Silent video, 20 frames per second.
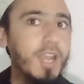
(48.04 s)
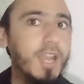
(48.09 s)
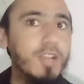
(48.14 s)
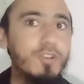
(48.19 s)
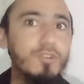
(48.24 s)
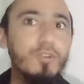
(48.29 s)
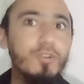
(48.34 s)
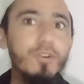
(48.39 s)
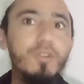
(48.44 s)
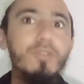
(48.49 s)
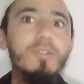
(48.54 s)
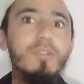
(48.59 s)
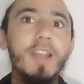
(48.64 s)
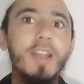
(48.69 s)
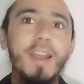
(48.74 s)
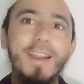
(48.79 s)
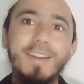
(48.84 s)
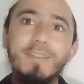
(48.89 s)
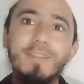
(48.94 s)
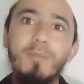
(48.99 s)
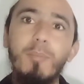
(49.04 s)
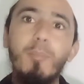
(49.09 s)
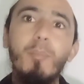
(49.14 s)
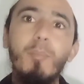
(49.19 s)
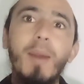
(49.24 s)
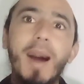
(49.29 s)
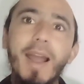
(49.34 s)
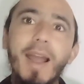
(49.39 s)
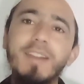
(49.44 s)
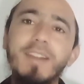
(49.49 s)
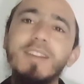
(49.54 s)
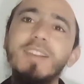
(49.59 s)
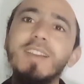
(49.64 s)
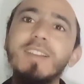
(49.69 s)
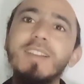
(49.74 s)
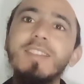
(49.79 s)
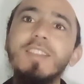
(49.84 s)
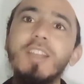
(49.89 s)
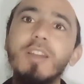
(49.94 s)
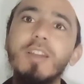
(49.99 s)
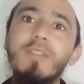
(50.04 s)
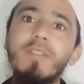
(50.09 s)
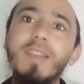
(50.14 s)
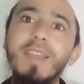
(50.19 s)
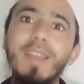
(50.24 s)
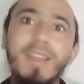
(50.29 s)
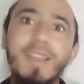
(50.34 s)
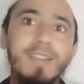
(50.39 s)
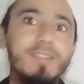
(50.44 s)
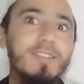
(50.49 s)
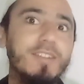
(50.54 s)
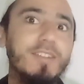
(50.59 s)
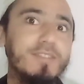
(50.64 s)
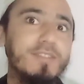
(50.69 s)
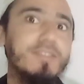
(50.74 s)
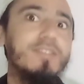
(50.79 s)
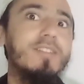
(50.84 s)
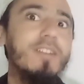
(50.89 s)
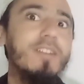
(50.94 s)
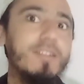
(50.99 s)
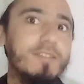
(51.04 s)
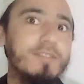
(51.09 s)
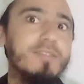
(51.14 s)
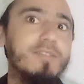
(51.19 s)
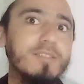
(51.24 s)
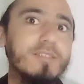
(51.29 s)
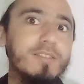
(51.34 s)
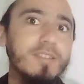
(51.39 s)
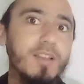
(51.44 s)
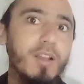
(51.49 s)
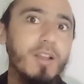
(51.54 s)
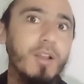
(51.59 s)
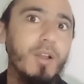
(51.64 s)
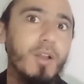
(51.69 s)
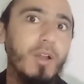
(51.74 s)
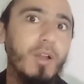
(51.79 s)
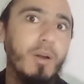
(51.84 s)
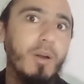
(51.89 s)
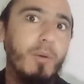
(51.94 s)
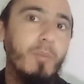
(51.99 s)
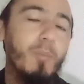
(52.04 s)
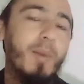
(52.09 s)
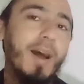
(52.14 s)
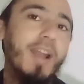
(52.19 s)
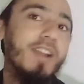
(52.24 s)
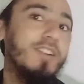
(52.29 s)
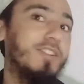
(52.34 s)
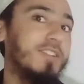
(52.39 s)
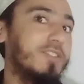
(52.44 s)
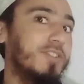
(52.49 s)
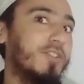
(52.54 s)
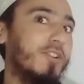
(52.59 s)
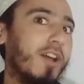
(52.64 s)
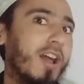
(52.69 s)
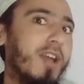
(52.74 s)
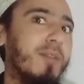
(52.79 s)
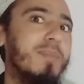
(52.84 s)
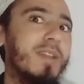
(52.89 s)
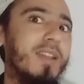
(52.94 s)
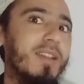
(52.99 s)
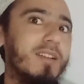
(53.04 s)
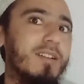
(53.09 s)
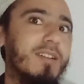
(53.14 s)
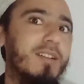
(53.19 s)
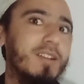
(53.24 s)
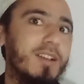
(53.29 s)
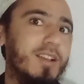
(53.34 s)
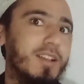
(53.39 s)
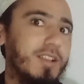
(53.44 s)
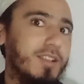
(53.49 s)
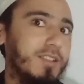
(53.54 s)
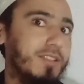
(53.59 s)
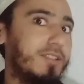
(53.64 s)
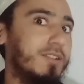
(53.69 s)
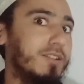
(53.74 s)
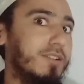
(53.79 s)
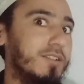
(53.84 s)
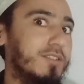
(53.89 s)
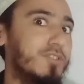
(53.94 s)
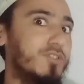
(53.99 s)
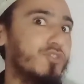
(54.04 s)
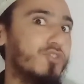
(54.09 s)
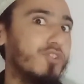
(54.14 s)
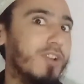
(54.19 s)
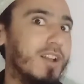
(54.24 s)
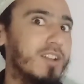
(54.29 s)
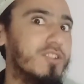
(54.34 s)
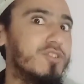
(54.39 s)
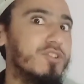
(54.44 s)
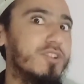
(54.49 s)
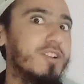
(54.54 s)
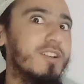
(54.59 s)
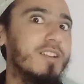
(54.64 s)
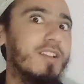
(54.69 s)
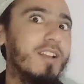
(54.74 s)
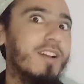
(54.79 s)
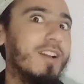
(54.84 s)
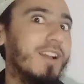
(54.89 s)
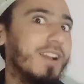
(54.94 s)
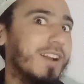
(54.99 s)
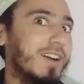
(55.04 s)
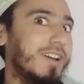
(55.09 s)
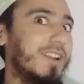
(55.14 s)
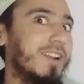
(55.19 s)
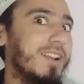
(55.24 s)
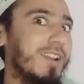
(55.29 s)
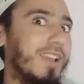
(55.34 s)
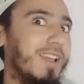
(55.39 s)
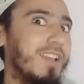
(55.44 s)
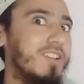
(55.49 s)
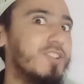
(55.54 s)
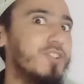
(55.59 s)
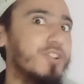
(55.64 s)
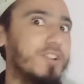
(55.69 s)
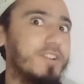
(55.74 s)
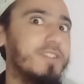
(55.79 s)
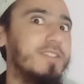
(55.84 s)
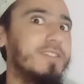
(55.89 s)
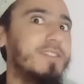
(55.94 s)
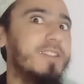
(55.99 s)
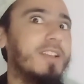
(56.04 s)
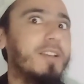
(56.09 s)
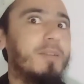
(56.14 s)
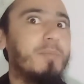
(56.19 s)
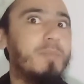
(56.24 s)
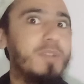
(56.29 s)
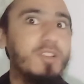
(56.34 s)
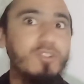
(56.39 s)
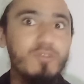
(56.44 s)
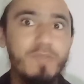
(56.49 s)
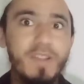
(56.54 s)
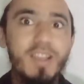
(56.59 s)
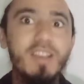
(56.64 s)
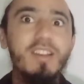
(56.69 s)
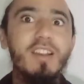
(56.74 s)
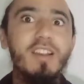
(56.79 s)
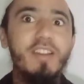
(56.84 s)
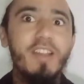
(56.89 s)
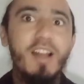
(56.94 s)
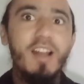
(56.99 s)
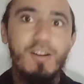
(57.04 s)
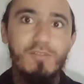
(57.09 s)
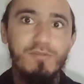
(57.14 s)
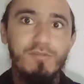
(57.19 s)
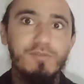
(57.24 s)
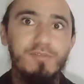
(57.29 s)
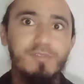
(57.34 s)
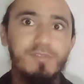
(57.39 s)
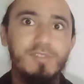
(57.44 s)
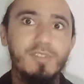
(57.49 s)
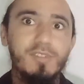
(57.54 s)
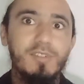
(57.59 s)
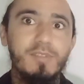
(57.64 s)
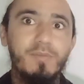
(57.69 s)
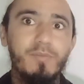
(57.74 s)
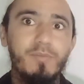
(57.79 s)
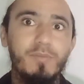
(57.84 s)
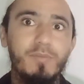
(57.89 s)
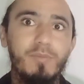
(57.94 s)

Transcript: I told you that binding theory is concerned by describing the structural relations between nouns.